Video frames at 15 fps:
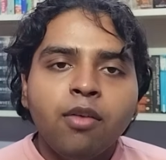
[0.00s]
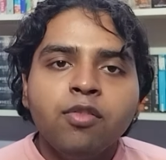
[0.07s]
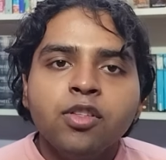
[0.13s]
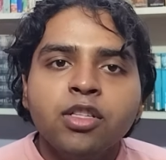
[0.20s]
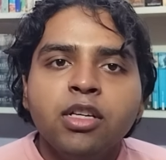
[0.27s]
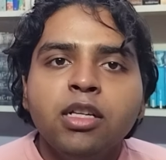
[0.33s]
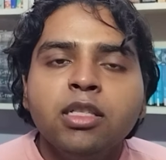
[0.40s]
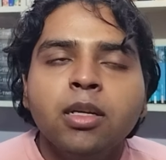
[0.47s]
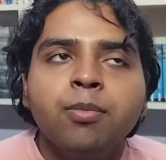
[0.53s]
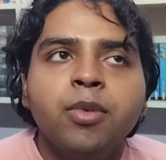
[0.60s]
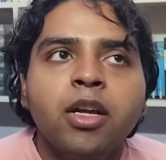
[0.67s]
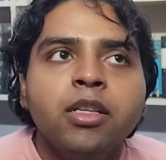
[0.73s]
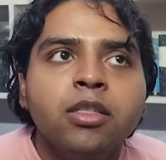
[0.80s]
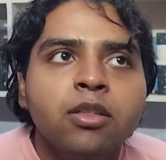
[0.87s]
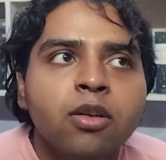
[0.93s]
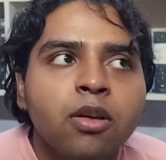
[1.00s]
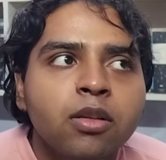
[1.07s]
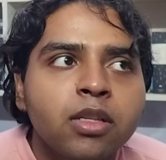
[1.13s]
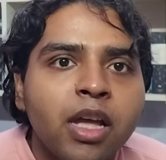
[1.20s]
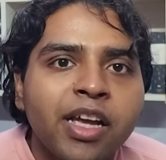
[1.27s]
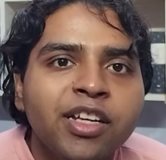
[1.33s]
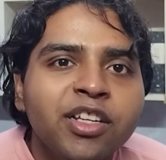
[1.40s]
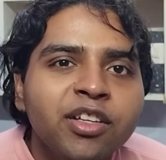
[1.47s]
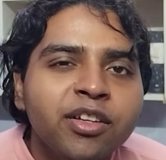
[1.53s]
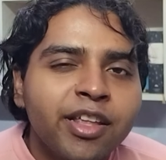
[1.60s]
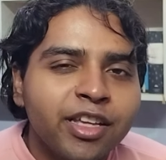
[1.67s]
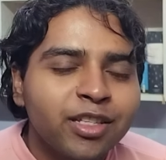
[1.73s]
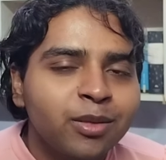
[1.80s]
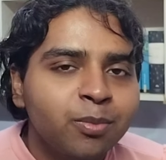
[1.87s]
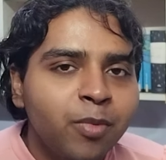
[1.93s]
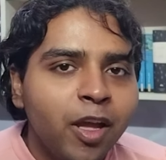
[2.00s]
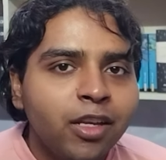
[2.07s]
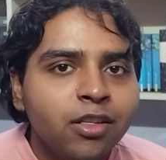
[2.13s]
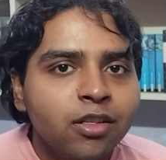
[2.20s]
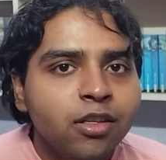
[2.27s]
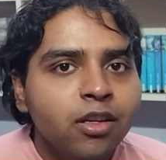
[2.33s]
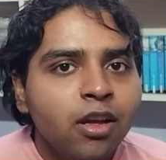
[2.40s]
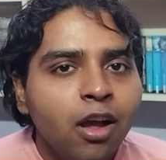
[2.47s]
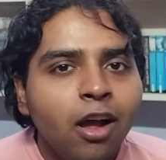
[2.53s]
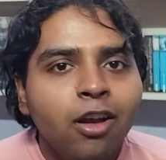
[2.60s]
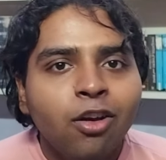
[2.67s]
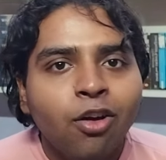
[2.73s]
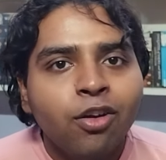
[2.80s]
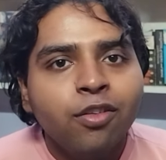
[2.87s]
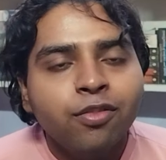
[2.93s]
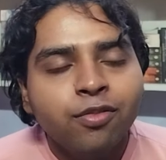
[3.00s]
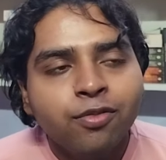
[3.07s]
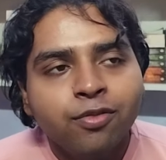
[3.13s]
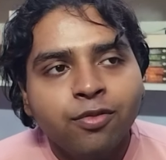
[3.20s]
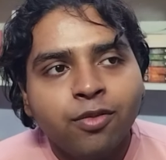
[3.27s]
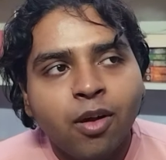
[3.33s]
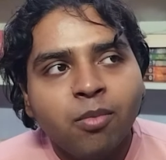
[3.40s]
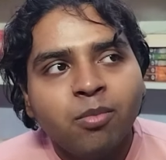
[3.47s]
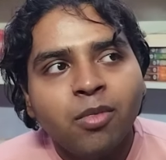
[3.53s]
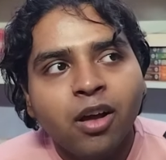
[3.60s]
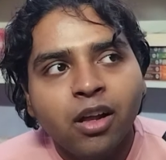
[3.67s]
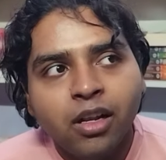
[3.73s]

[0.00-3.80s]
was really surprised because I didn't expect a lot of from a